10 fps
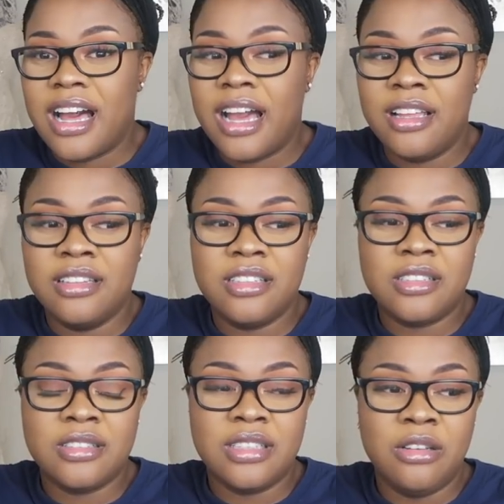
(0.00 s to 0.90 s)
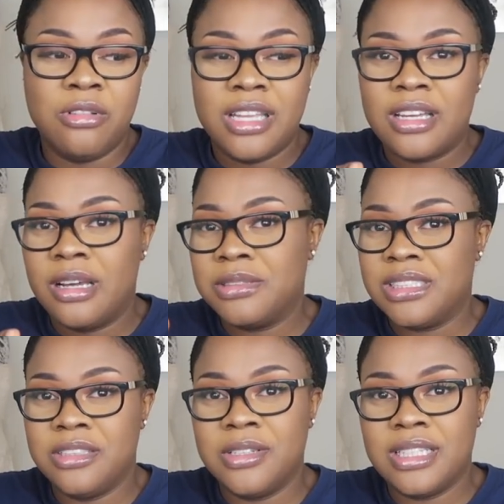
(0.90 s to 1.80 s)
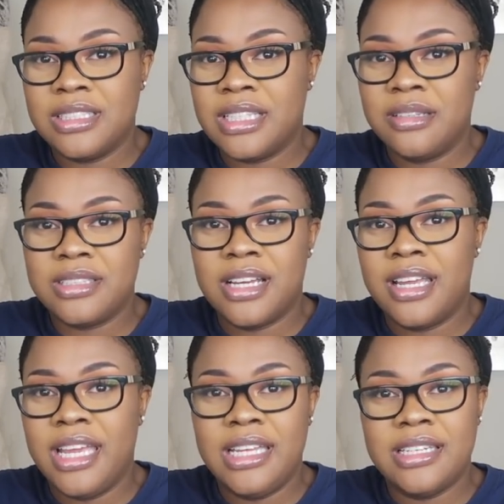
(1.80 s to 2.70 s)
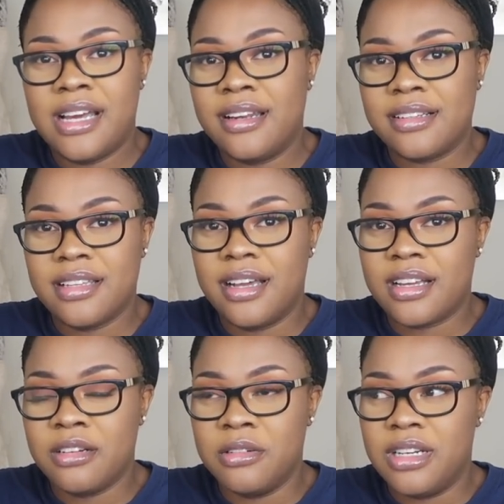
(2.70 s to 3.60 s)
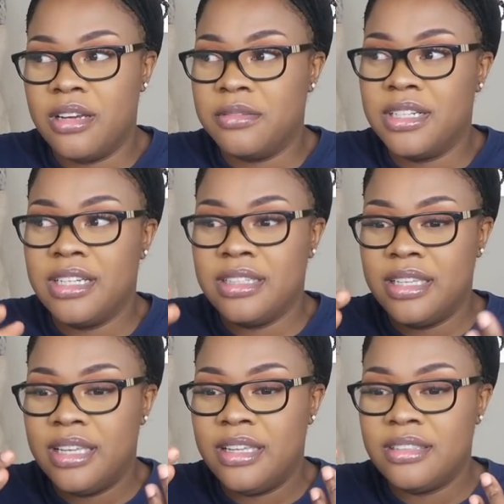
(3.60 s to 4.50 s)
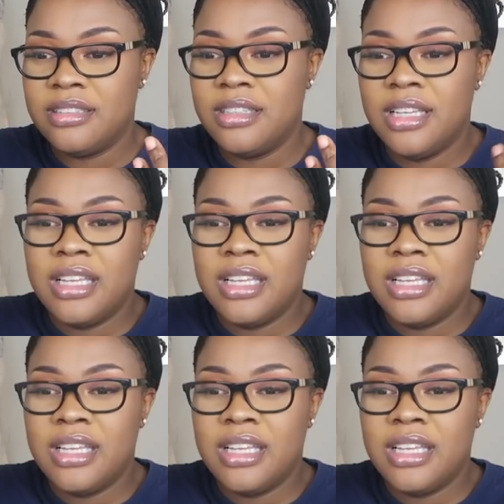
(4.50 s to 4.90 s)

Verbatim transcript: I literally wake up still at the same time, eight nine o'clock or whatever, and then